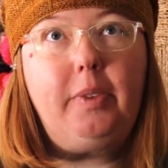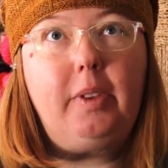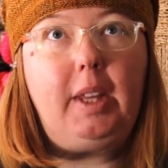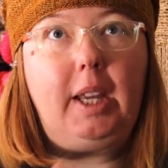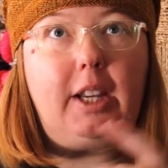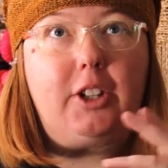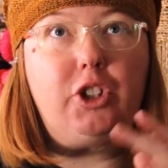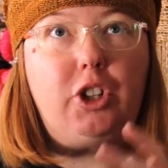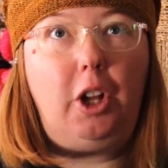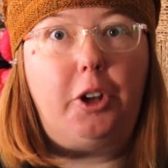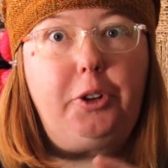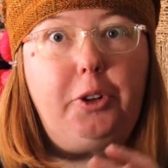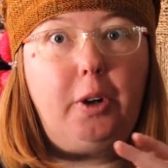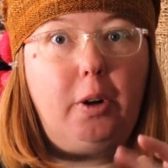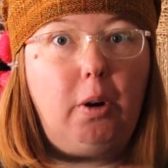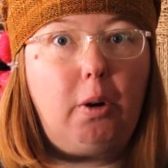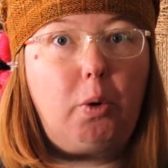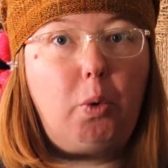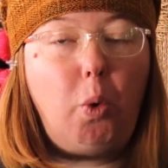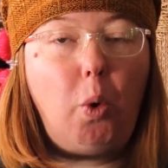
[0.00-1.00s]
like
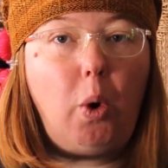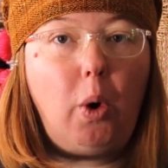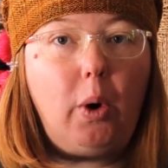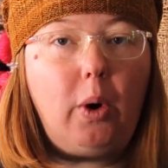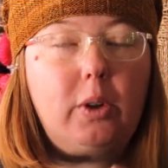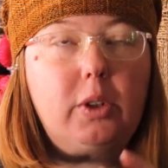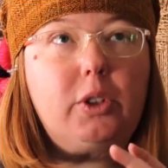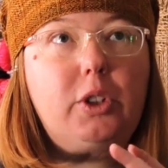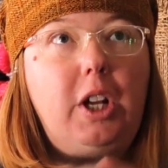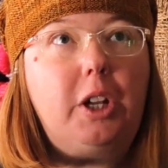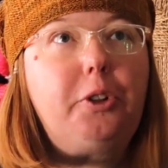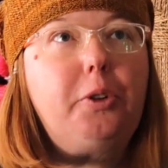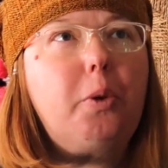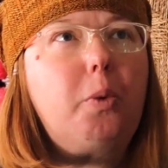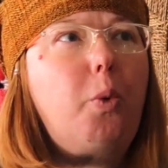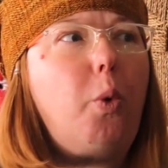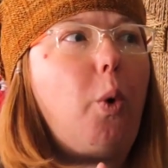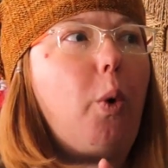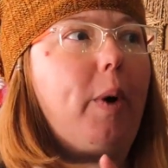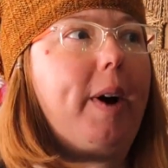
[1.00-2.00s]
shelter
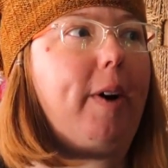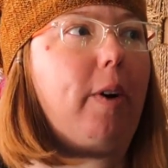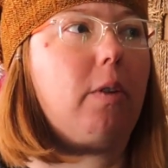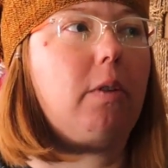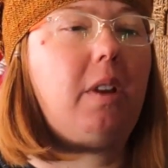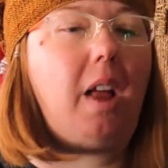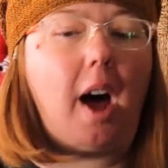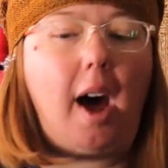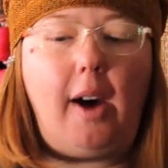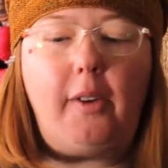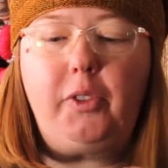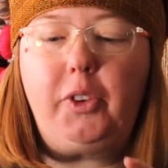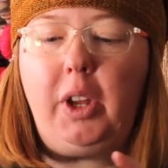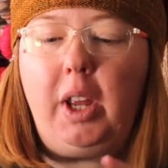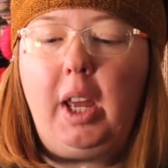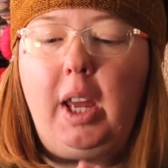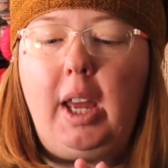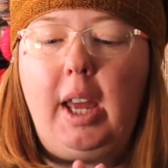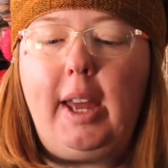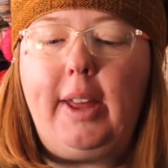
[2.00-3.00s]
quarry or loft,
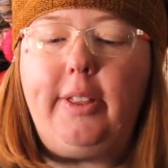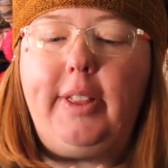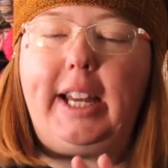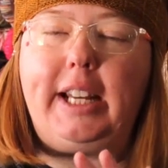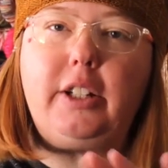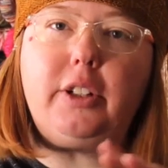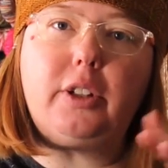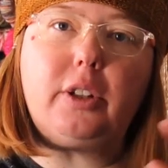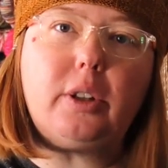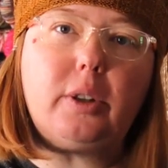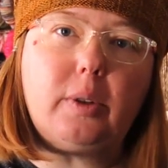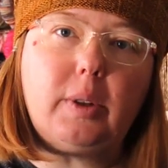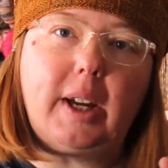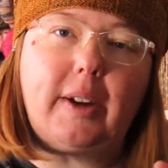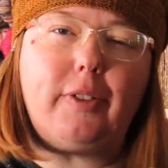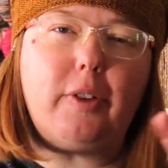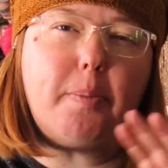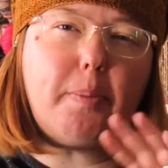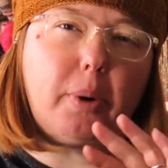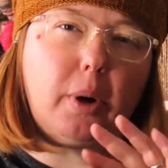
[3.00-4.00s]
they do,
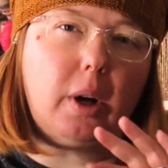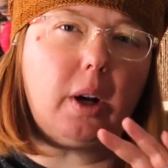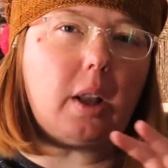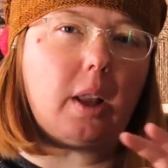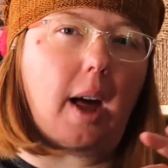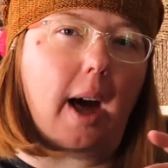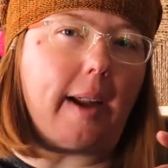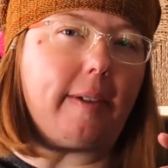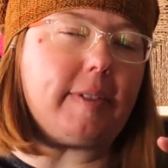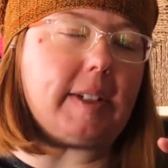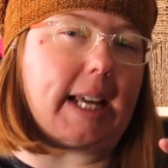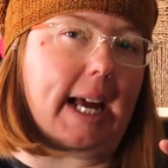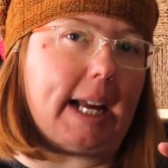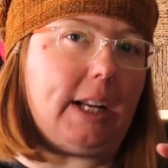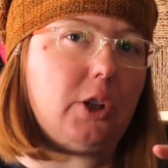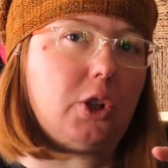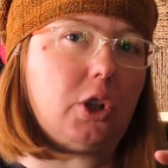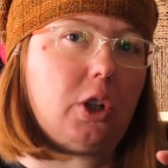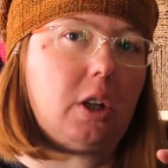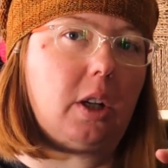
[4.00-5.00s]
if you put a lot of
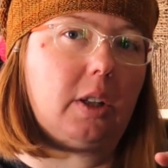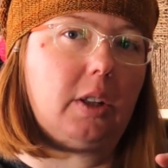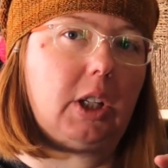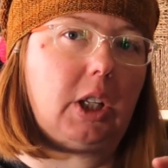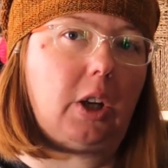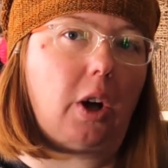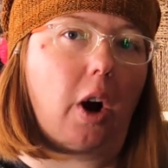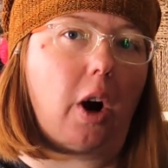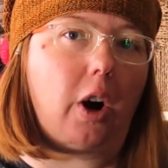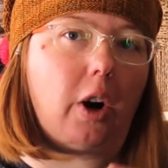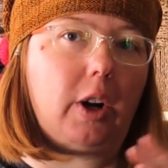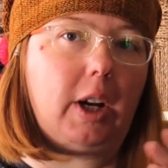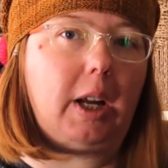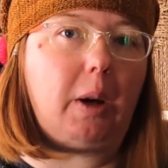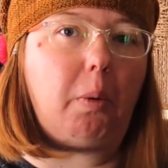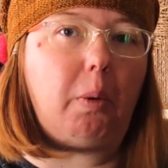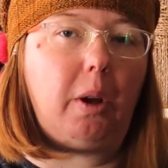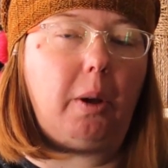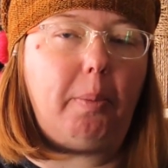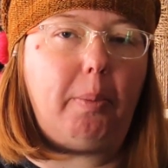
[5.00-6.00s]
tension on the yarn,
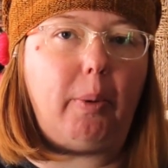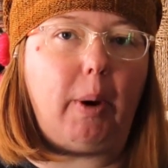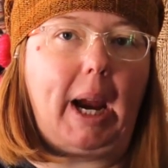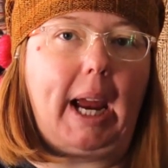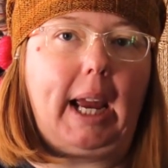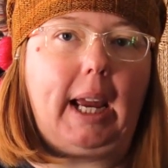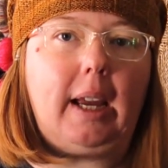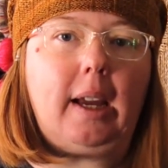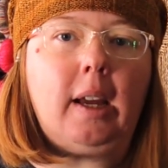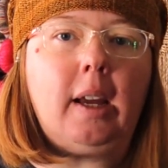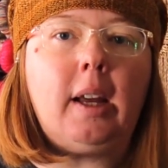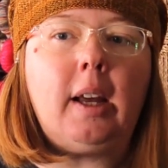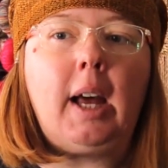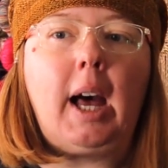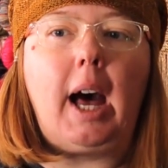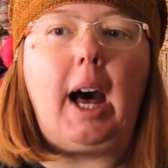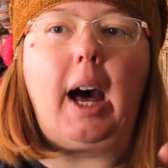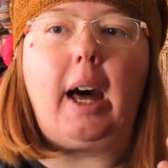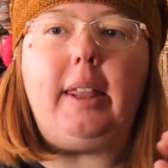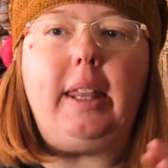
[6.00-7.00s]
it will break.
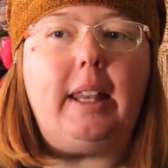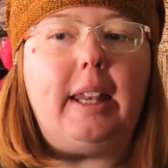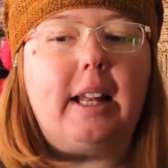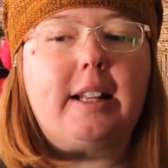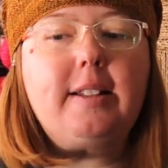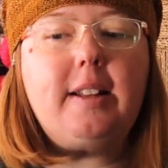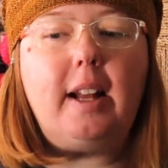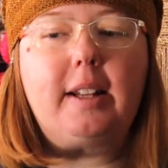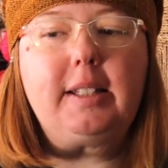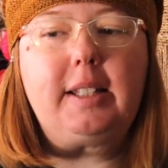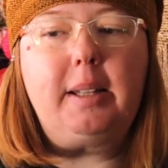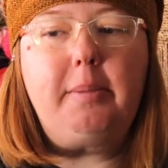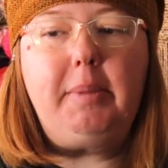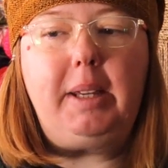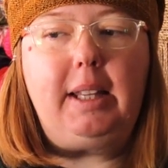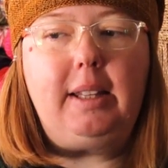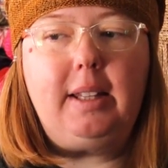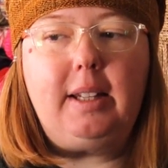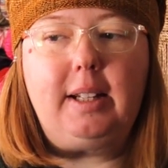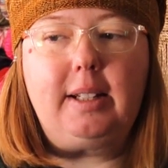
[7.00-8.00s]
Now that's not to
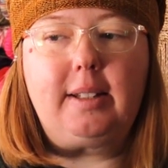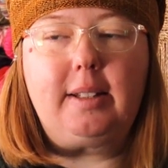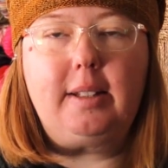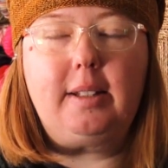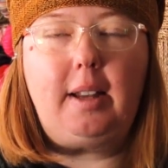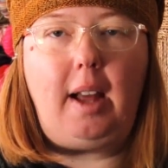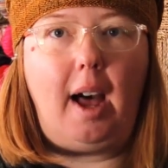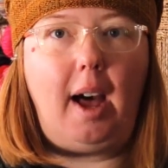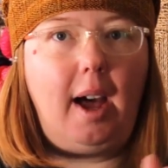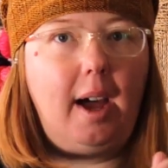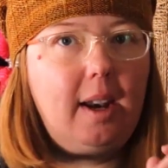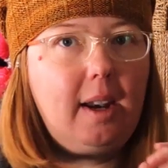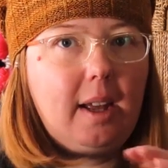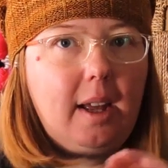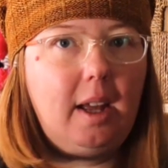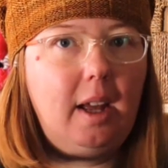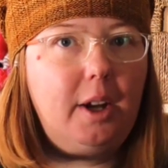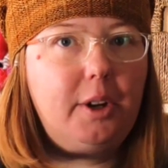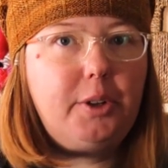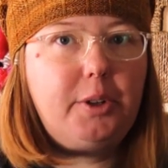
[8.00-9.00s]
mean that it's not
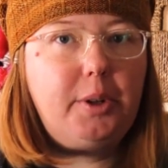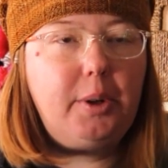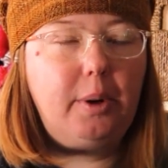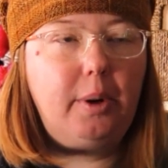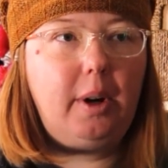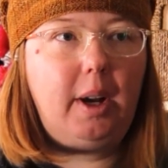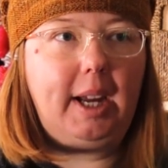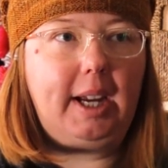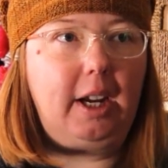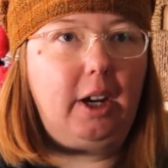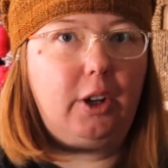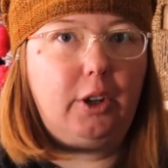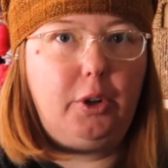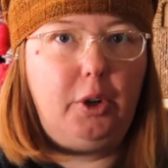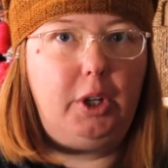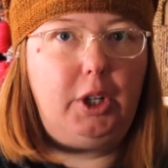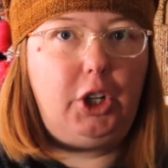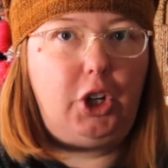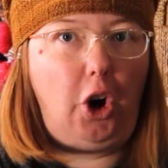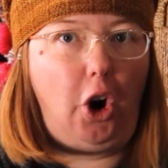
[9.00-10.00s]
a like a
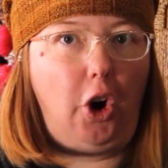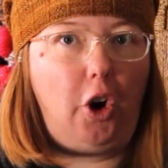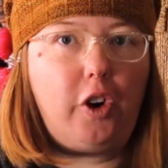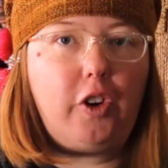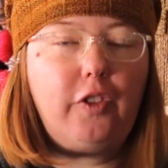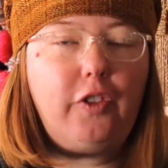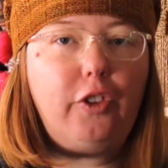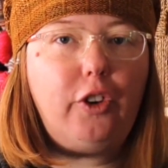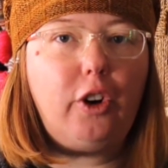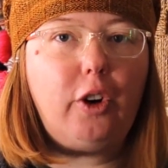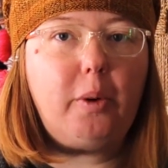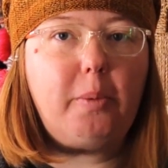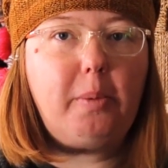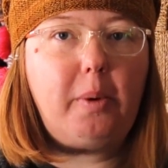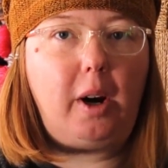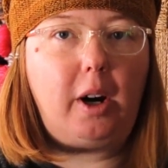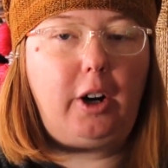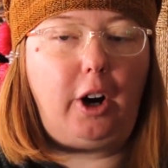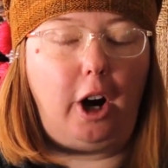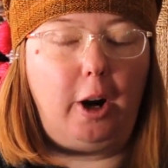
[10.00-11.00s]
good yarn for
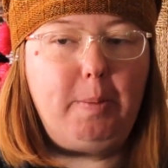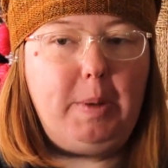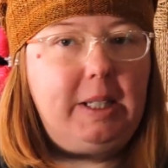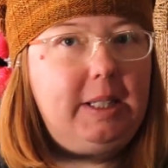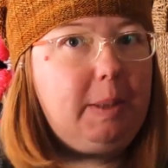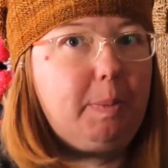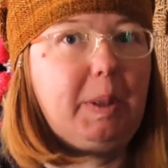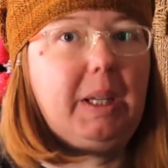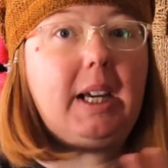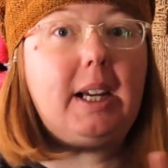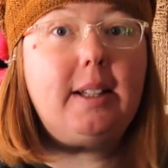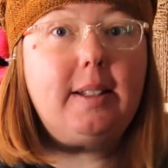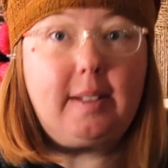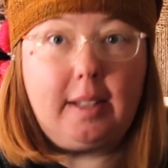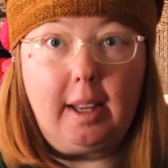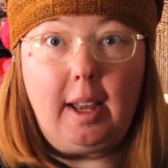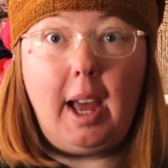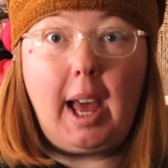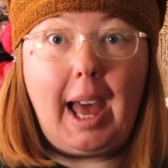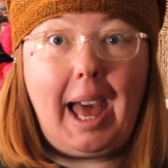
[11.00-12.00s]
garments, because
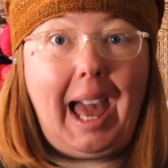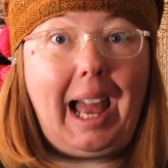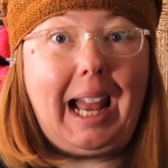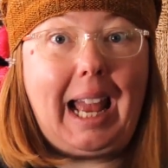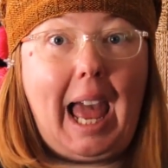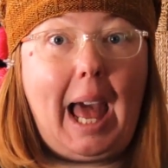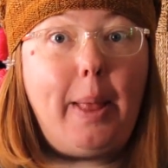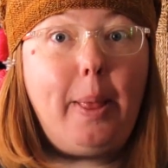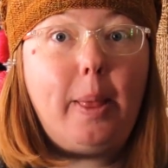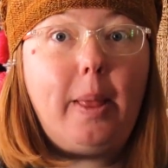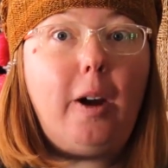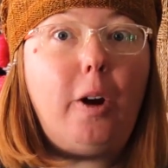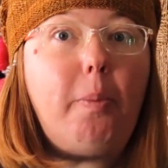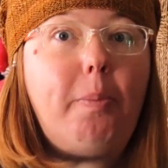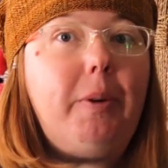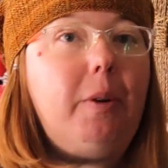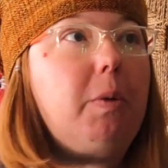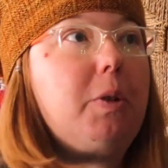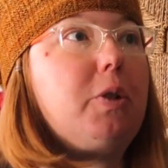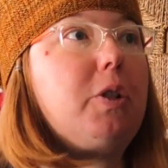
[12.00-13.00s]
again,
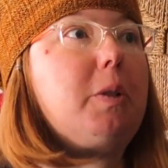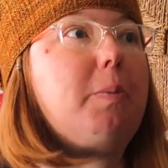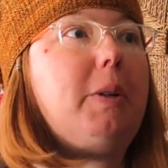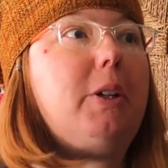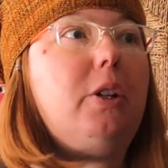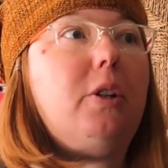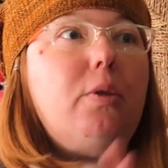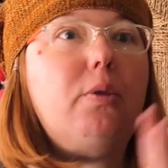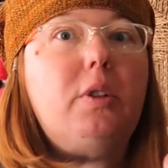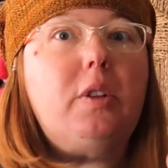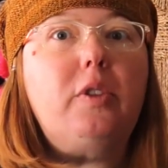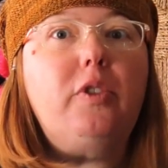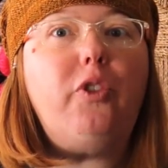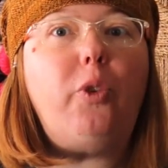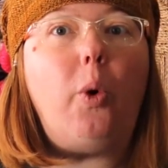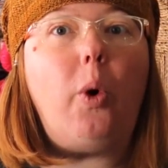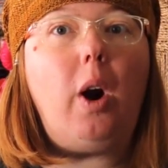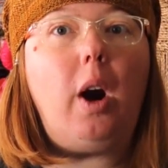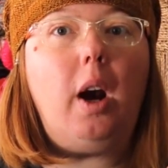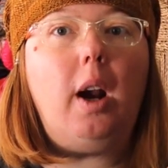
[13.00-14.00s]
lopi, which has been used
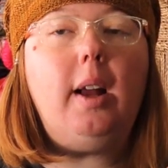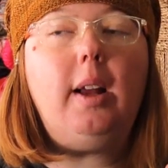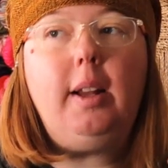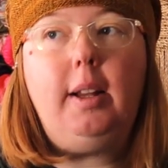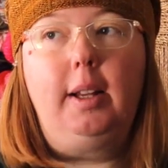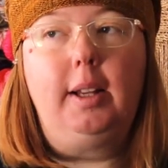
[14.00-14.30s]
for